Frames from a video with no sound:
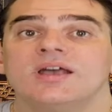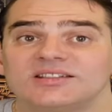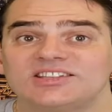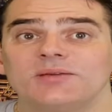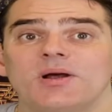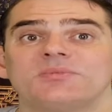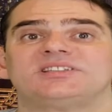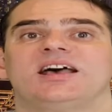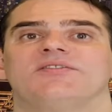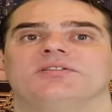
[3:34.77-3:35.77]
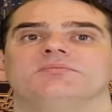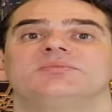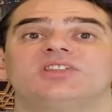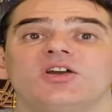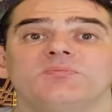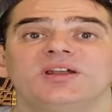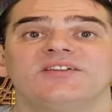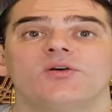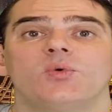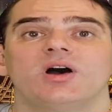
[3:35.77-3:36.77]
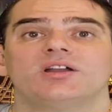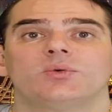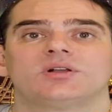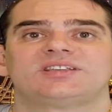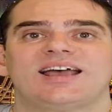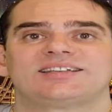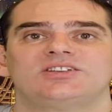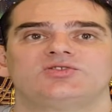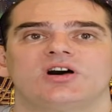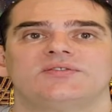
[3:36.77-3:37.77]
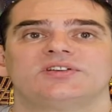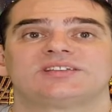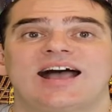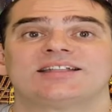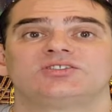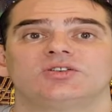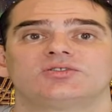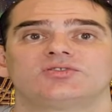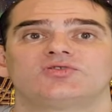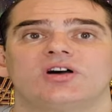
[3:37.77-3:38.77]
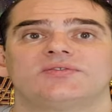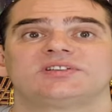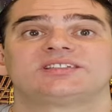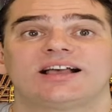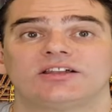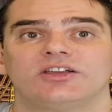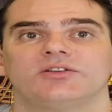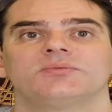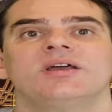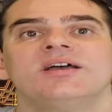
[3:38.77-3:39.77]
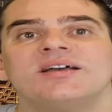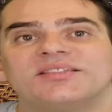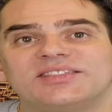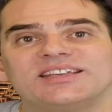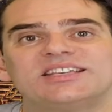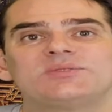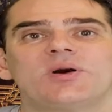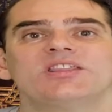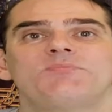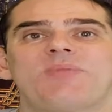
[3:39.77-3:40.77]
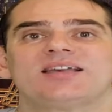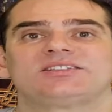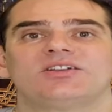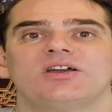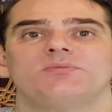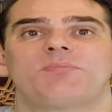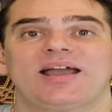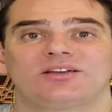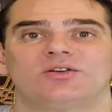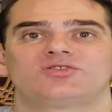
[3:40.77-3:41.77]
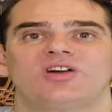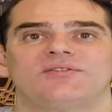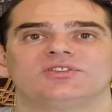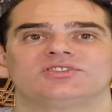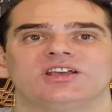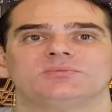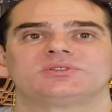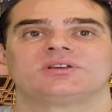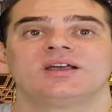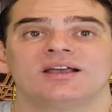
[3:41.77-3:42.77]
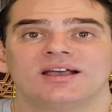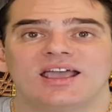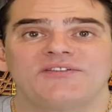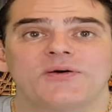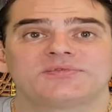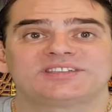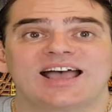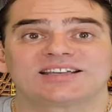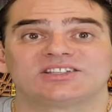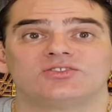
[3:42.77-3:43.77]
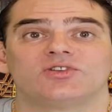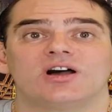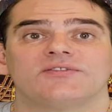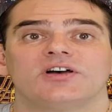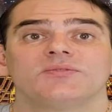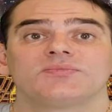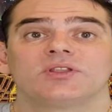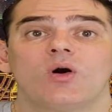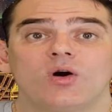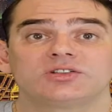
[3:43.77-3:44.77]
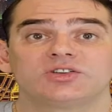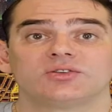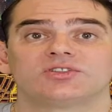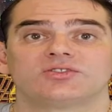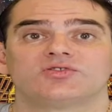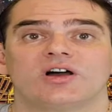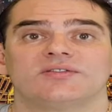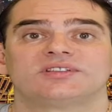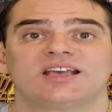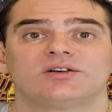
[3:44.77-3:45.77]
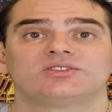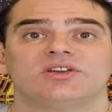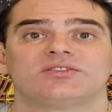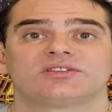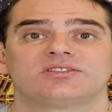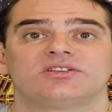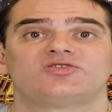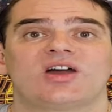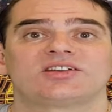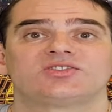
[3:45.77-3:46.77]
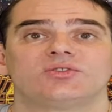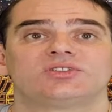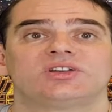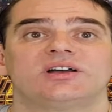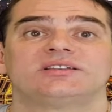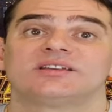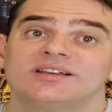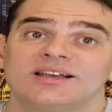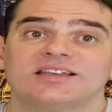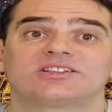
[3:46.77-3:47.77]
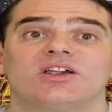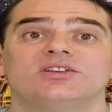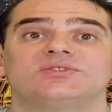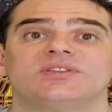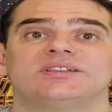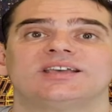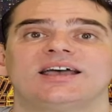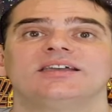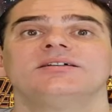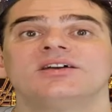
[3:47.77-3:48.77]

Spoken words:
Tip number seven, don't believe a word of what taxi drivers and tuk-tuk drivers tell you. This is one of the best known Bangkok travel tips. If a taxi driver or tuk-tuk driver tells you that an attraction or site is closed for the day,